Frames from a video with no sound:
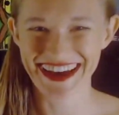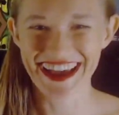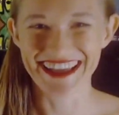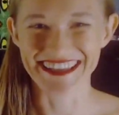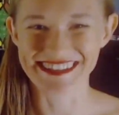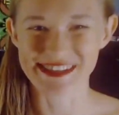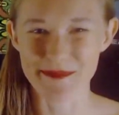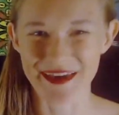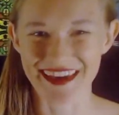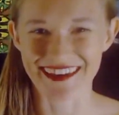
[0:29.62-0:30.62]
This is a
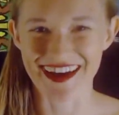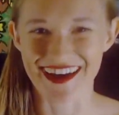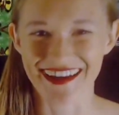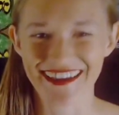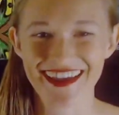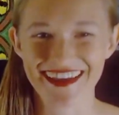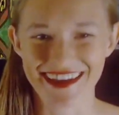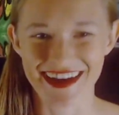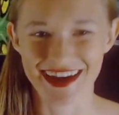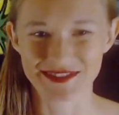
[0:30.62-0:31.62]
pick a
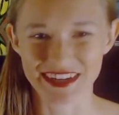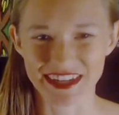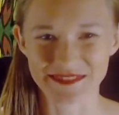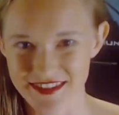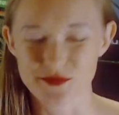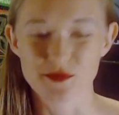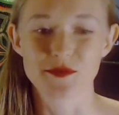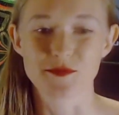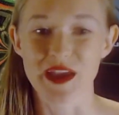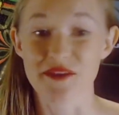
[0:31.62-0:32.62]
card reading.
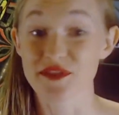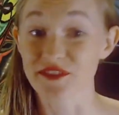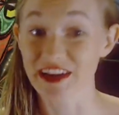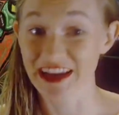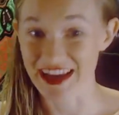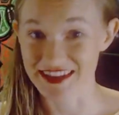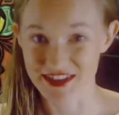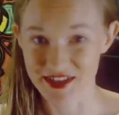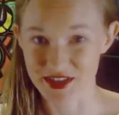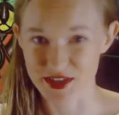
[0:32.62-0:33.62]
We have 3 decks to
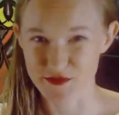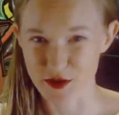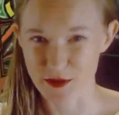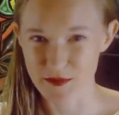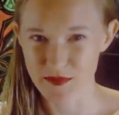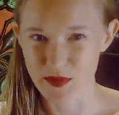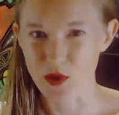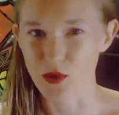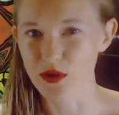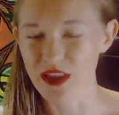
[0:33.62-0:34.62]
choose from,
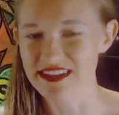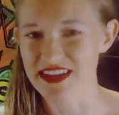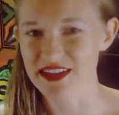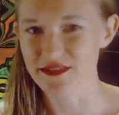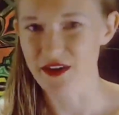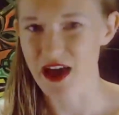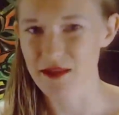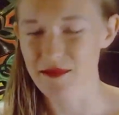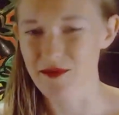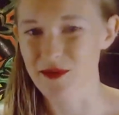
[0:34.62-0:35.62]
all identified
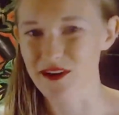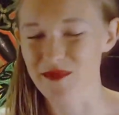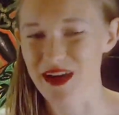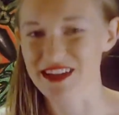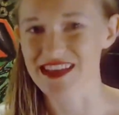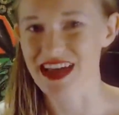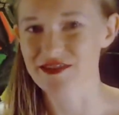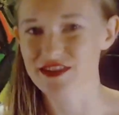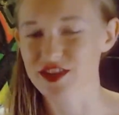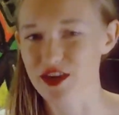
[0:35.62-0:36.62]
by one of my
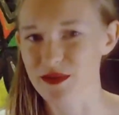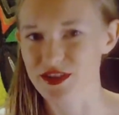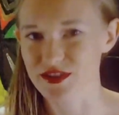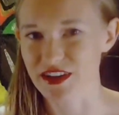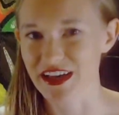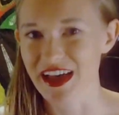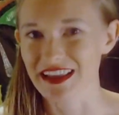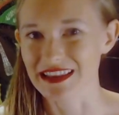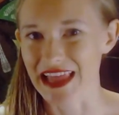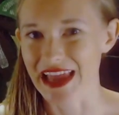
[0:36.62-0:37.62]
sacred geometry
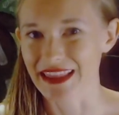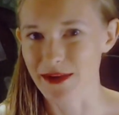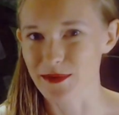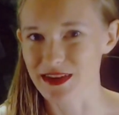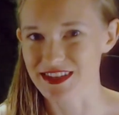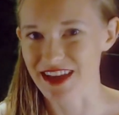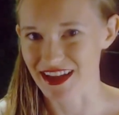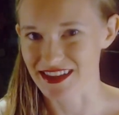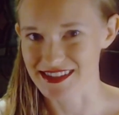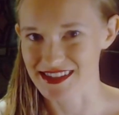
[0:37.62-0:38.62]
light language
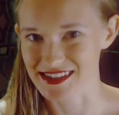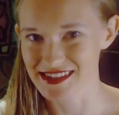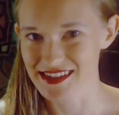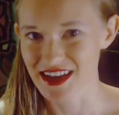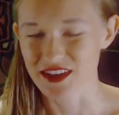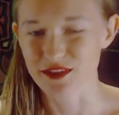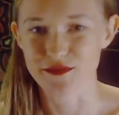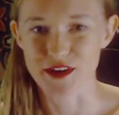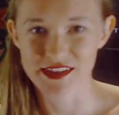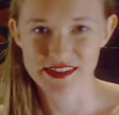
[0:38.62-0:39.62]
necklaces. The
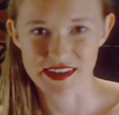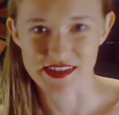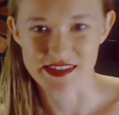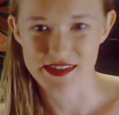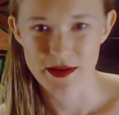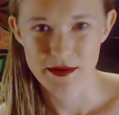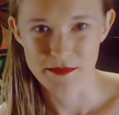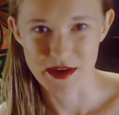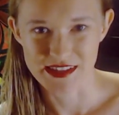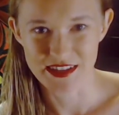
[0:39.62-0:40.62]
first is
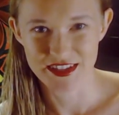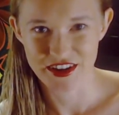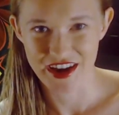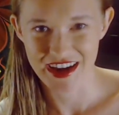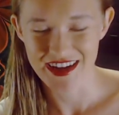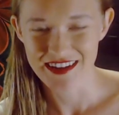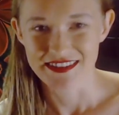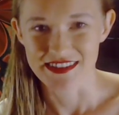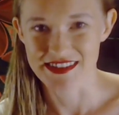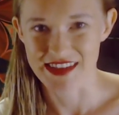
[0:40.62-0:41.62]
Puzzle Integrator,
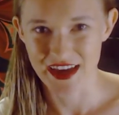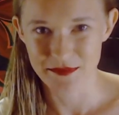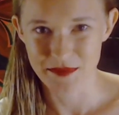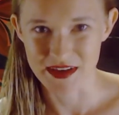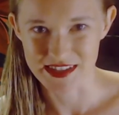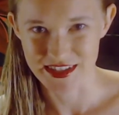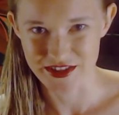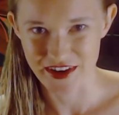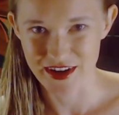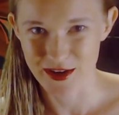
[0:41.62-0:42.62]
the second Puzzle
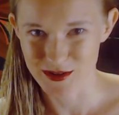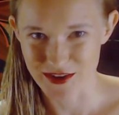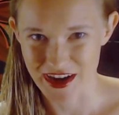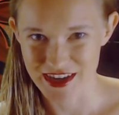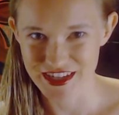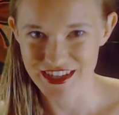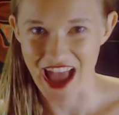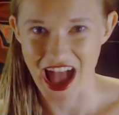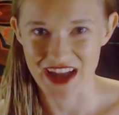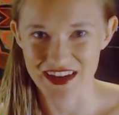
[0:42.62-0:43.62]
Integrator Alteration,
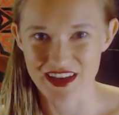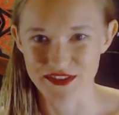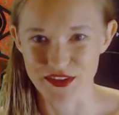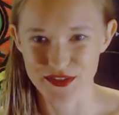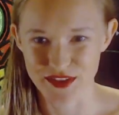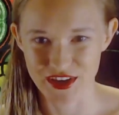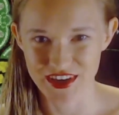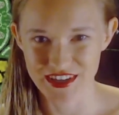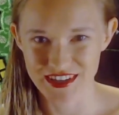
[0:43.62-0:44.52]
and the third